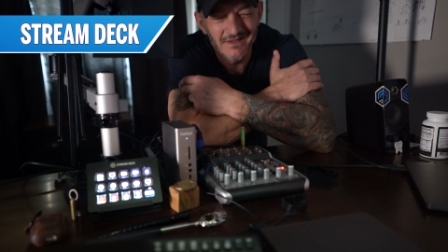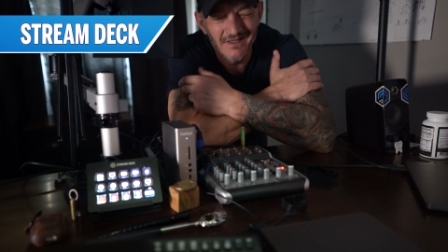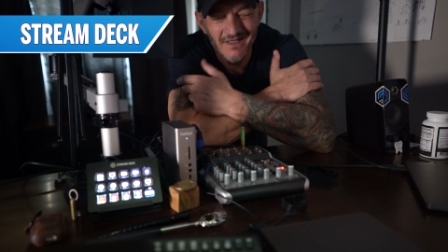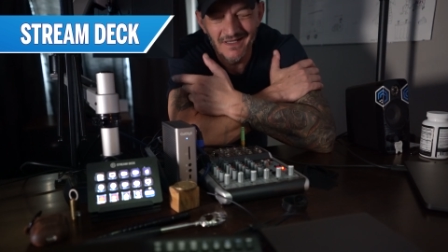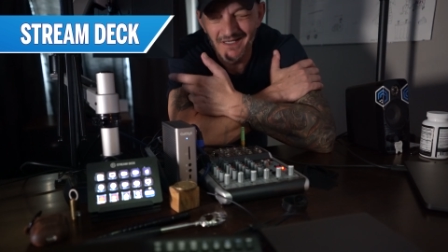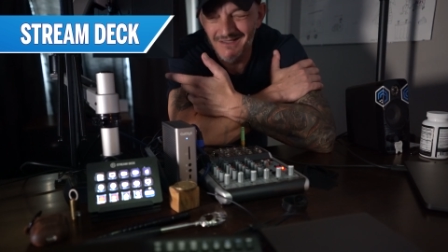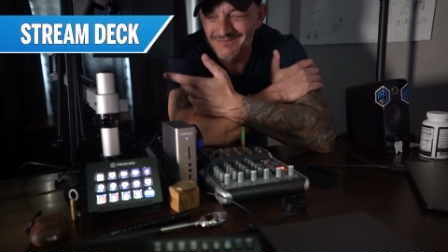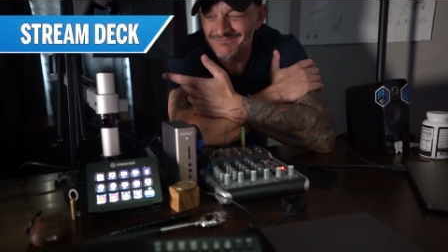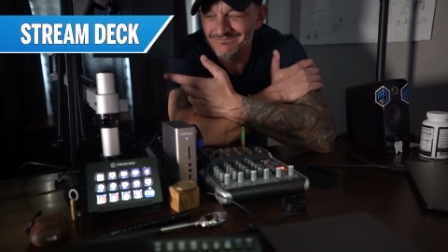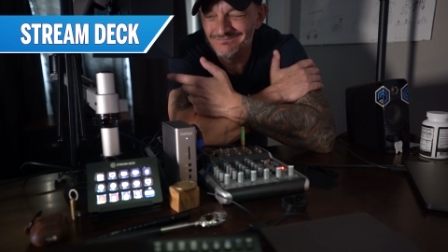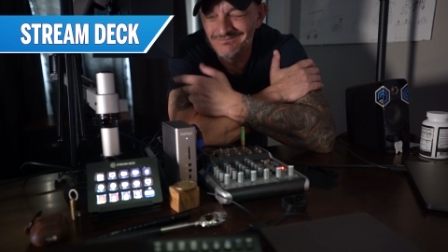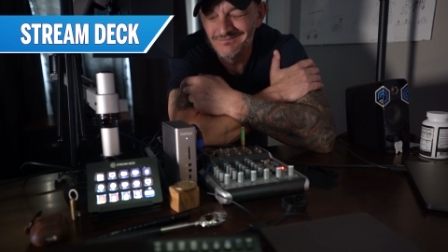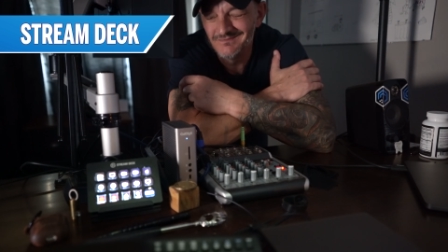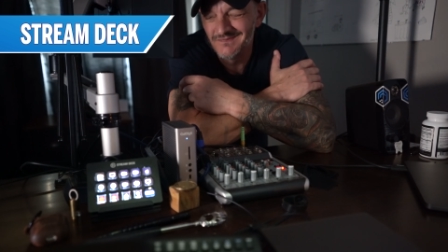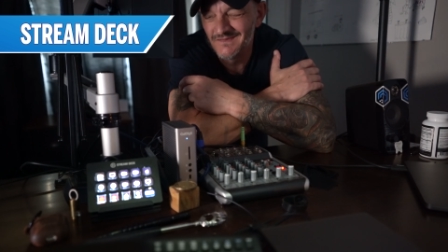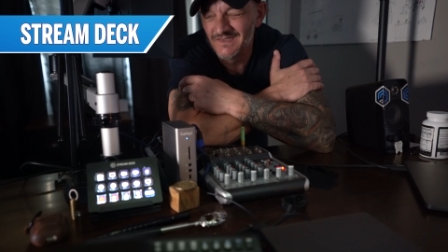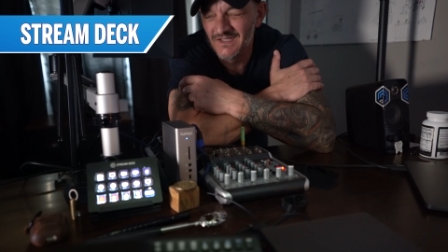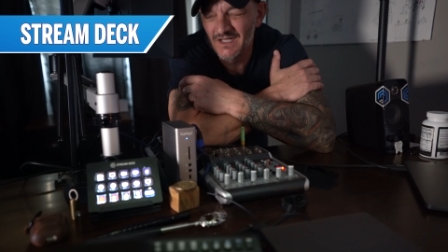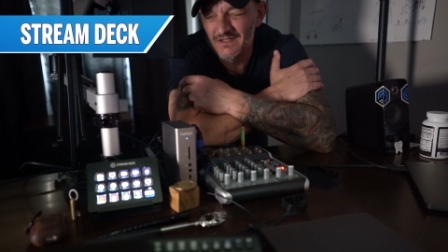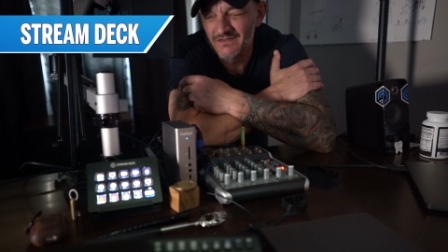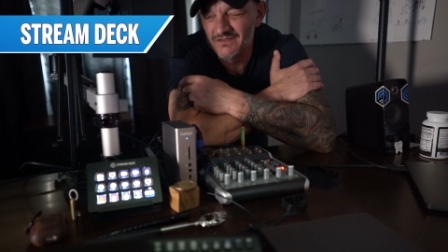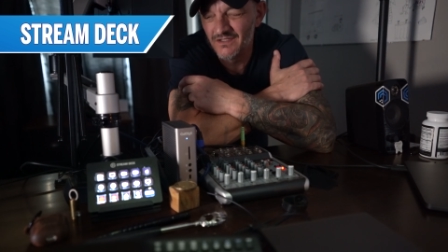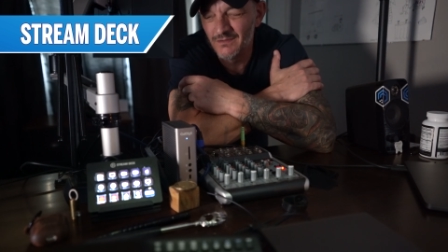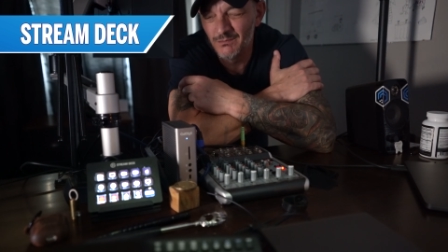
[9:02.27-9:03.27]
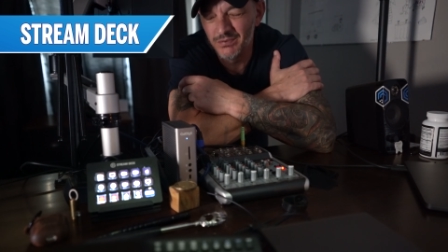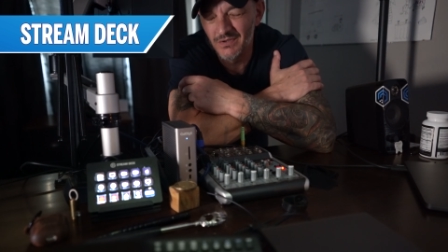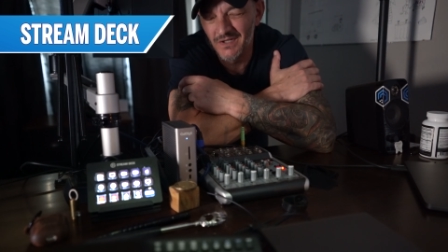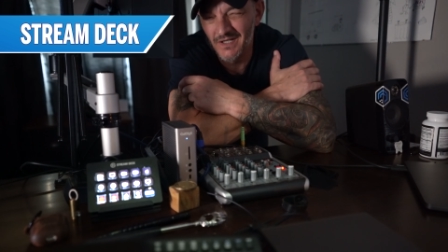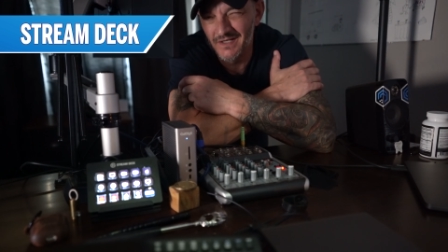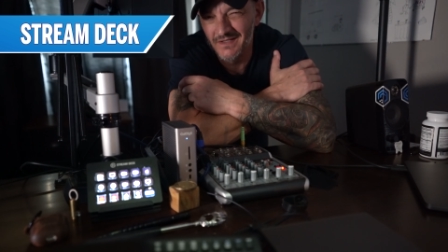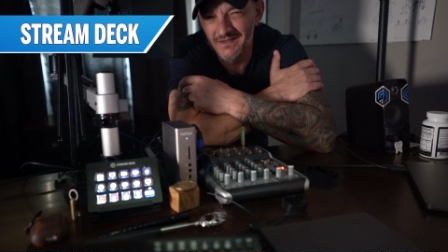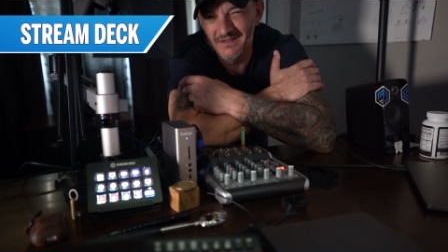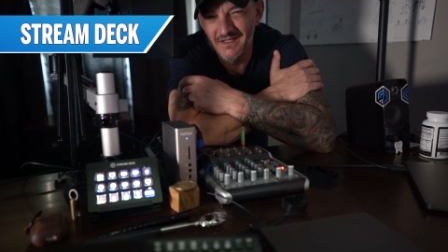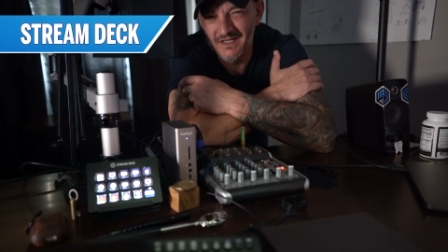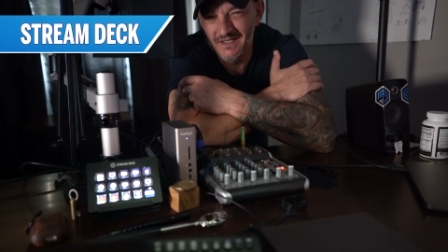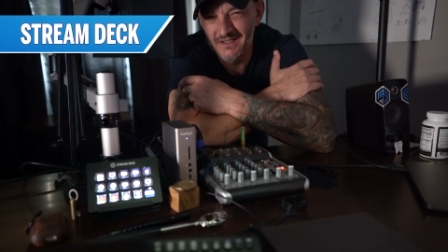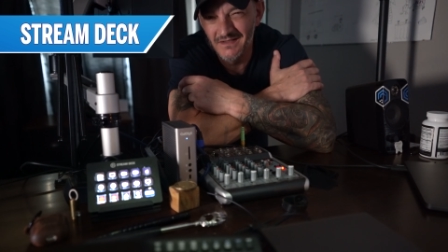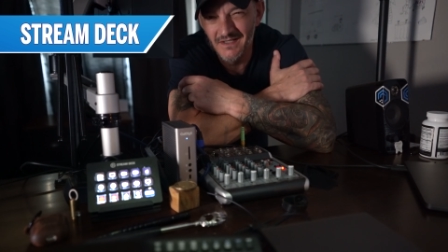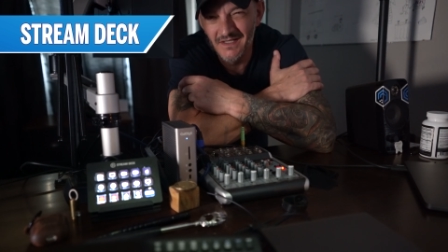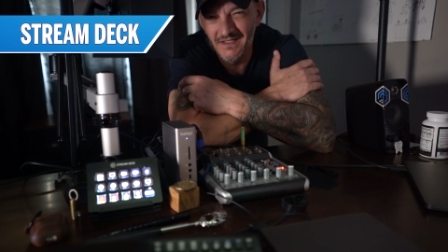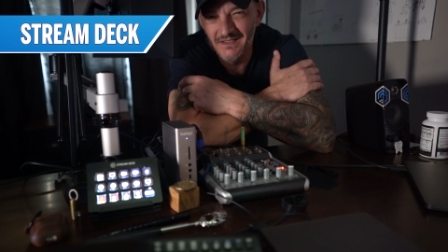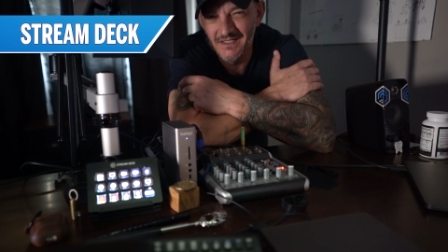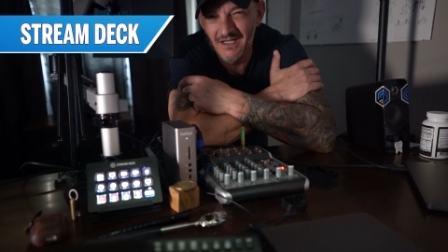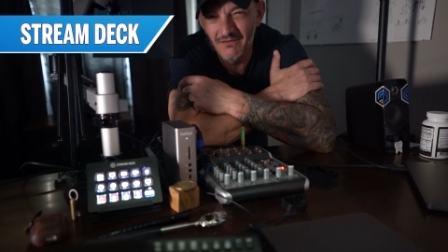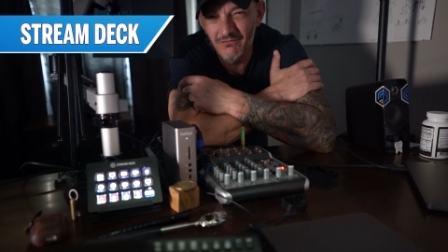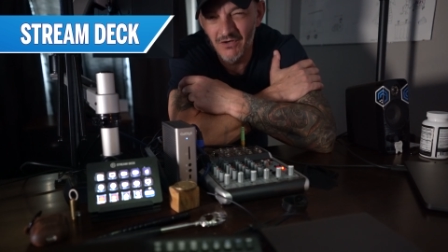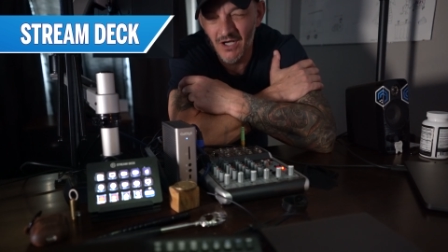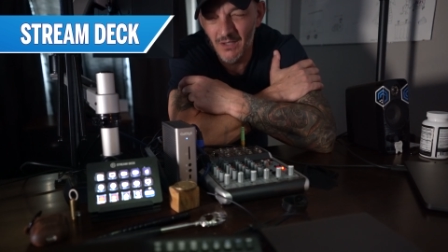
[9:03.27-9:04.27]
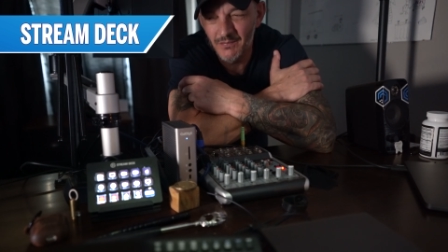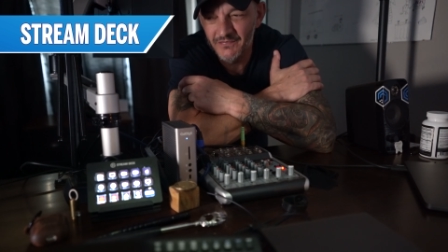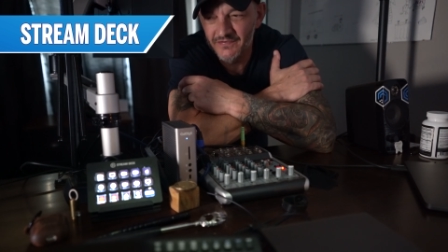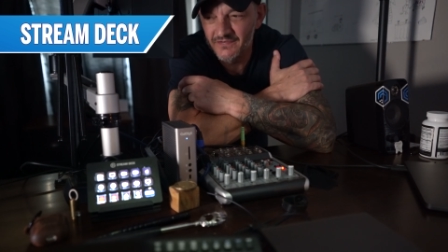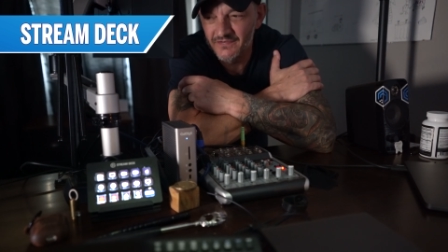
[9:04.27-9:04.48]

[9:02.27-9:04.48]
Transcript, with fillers: that. Doesn't apply to day-to-day DevOps